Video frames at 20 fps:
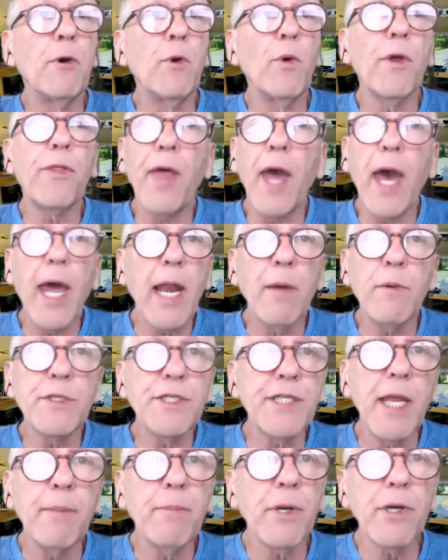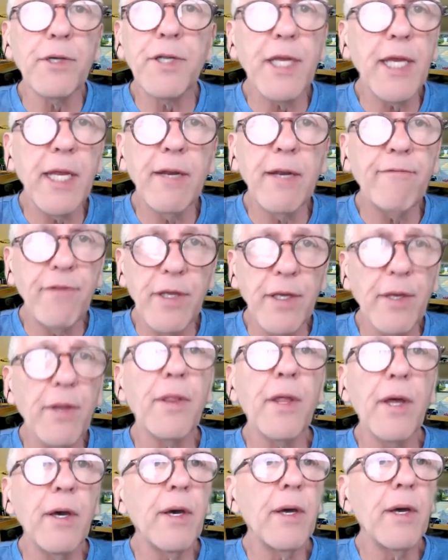that, I was able to get
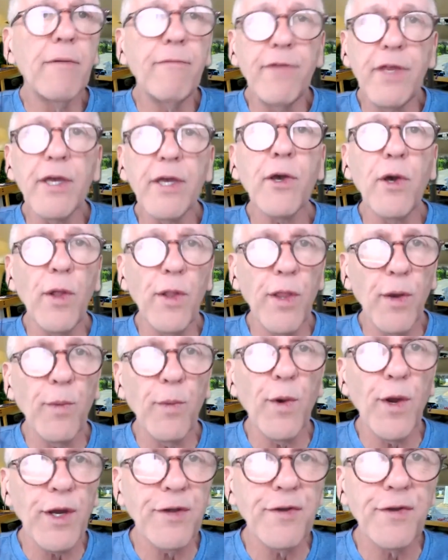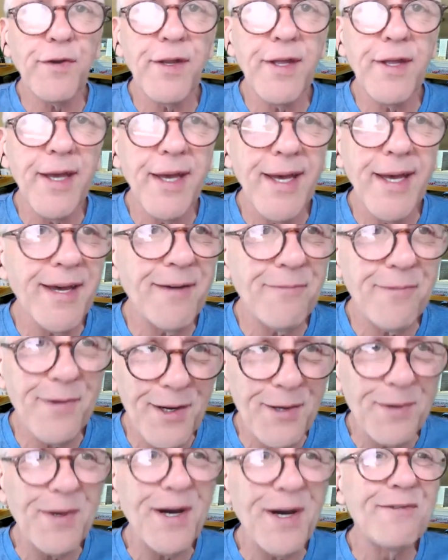a vehicle that worked
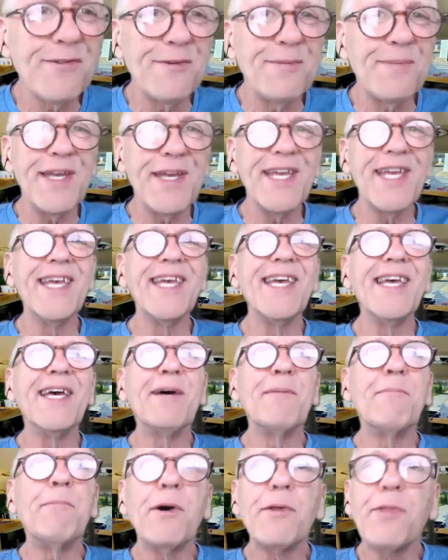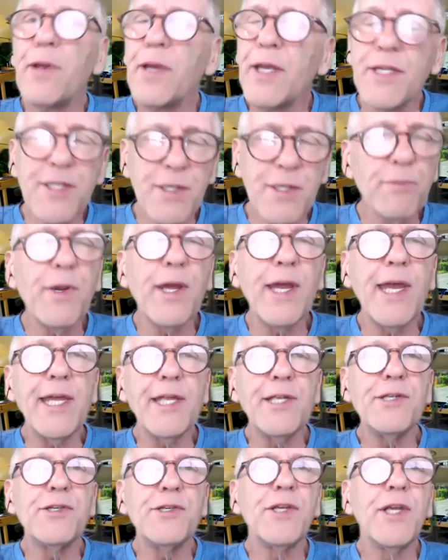very well for me. But there is a
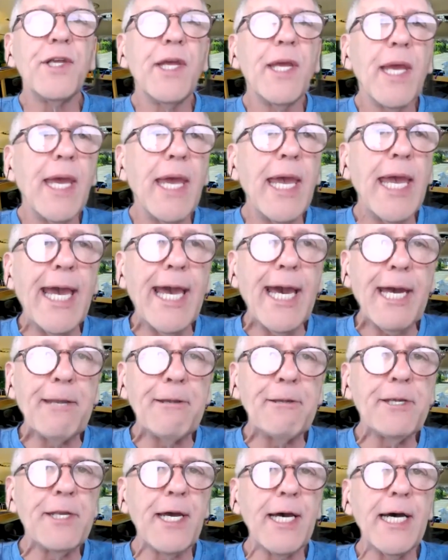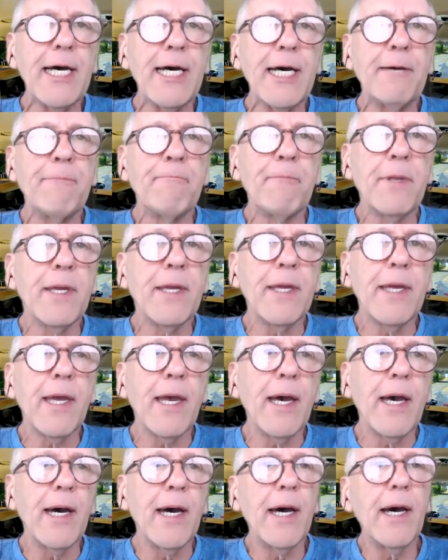range, and uh,
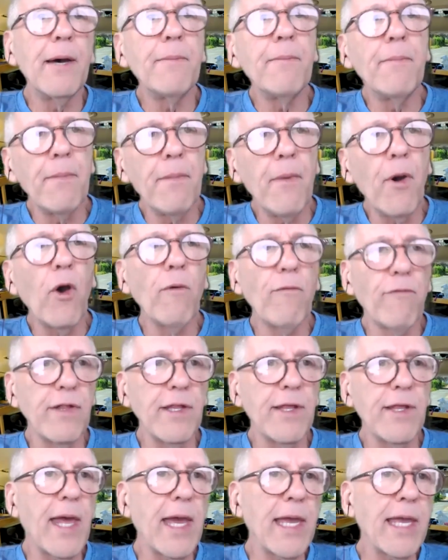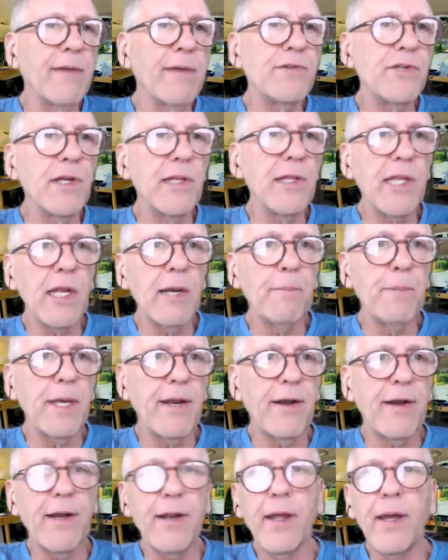hopefully that gives you a little
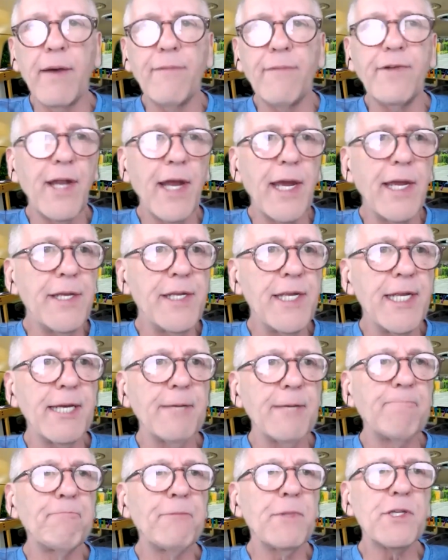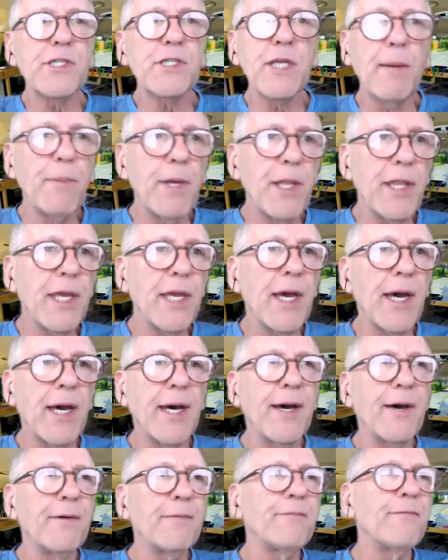bit of an idea. Some of
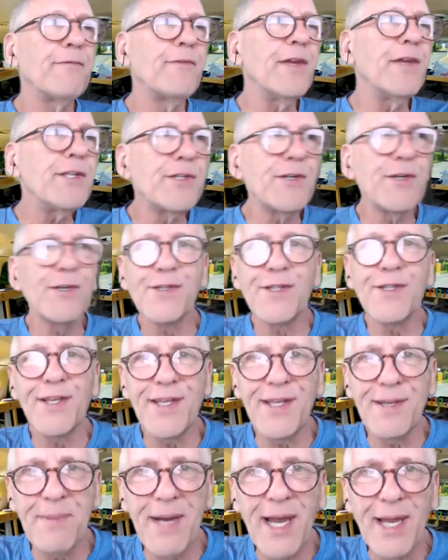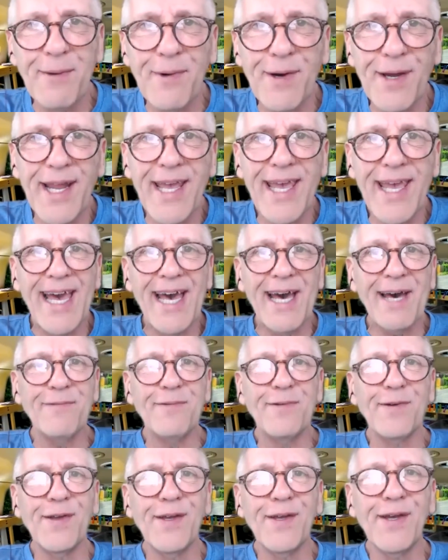the features that you might want to have
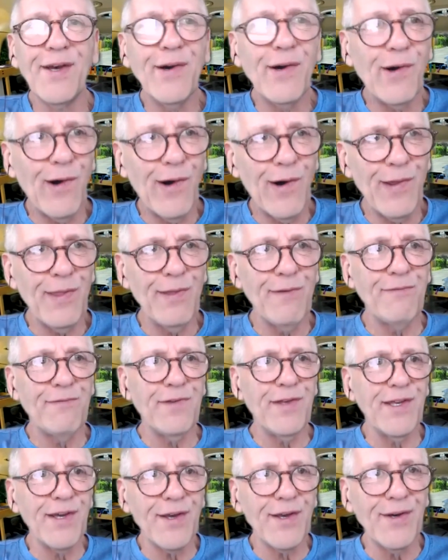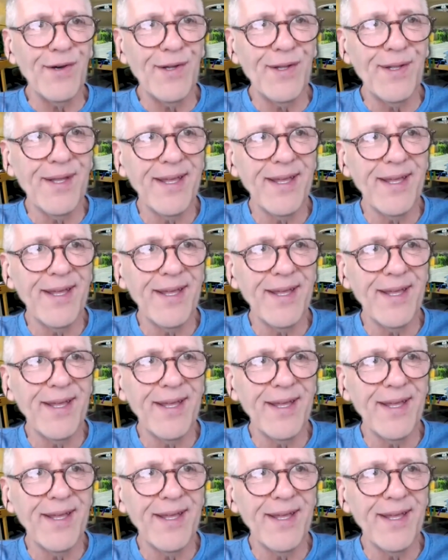on the vehicle,